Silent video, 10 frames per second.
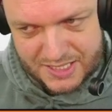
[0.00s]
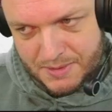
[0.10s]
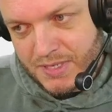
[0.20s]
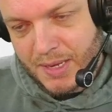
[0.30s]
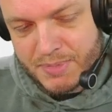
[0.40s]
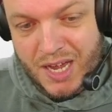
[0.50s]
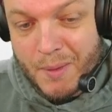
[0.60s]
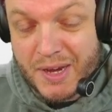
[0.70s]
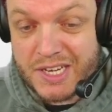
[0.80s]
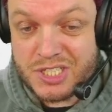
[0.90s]
sometimes a
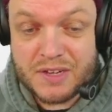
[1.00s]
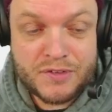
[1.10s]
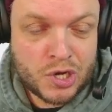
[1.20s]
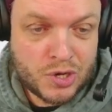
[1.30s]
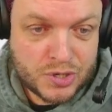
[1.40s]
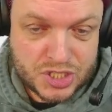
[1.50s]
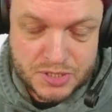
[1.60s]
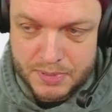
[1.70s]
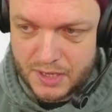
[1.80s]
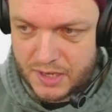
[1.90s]
combination of Hearse
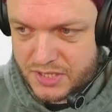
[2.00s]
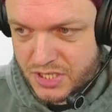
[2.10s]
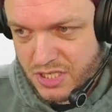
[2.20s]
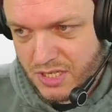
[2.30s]
plus